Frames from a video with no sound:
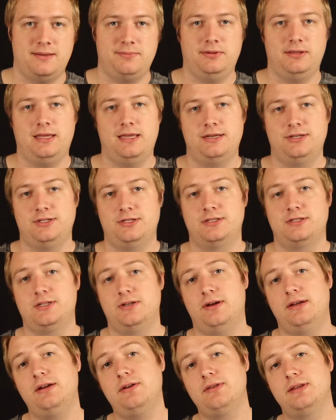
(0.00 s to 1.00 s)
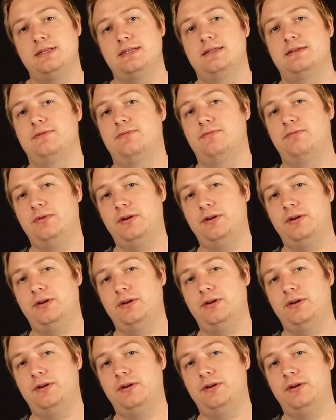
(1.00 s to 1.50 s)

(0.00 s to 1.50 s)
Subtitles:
application. So I know this is a